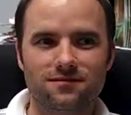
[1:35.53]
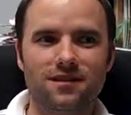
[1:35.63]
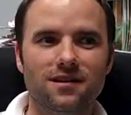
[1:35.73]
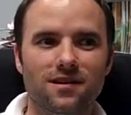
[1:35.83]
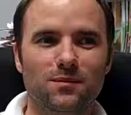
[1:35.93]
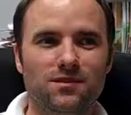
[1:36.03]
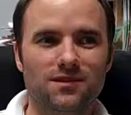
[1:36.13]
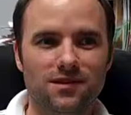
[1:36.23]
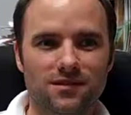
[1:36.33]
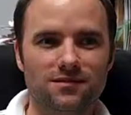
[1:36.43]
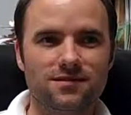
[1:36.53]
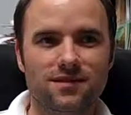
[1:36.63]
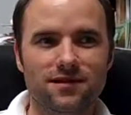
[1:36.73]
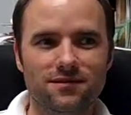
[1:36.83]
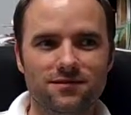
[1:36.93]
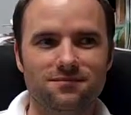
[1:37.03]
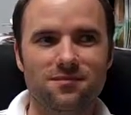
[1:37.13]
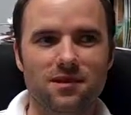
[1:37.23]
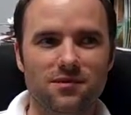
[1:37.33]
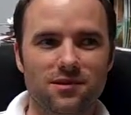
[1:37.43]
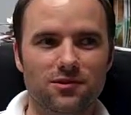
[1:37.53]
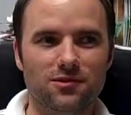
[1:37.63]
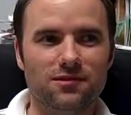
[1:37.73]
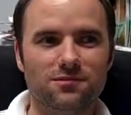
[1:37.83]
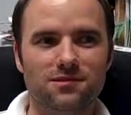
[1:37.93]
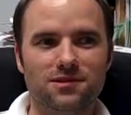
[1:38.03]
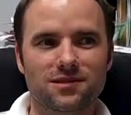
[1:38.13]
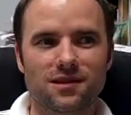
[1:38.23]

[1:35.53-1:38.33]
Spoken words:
yeah, I would say, and even probably during. But